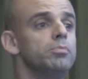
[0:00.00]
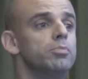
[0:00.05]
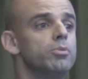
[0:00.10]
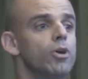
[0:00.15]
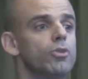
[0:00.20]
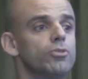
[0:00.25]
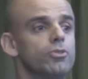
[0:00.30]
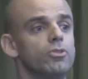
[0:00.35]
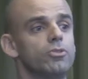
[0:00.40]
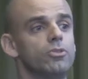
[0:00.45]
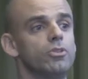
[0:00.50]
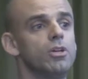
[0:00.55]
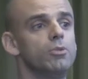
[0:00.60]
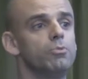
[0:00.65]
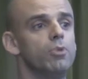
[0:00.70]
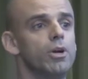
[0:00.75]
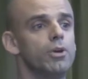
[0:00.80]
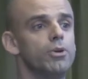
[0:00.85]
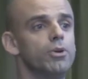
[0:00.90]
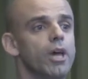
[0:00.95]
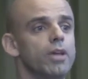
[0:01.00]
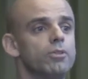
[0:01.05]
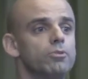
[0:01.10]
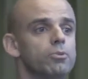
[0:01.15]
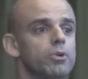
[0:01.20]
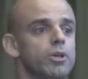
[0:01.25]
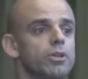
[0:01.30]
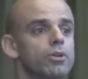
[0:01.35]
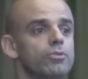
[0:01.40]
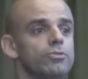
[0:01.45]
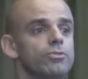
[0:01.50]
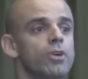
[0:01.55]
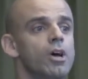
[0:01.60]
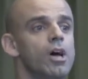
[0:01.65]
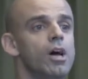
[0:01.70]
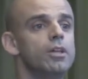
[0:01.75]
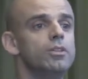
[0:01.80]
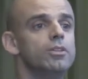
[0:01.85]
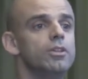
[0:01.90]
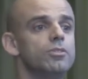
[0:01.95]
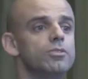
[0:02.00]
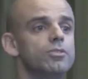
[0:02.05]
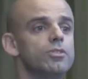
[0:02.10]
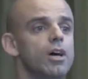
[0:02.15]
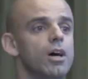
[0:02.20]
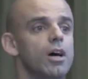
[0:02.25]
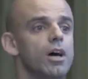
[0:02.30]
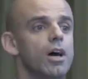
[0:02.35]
processing, where you get rid of these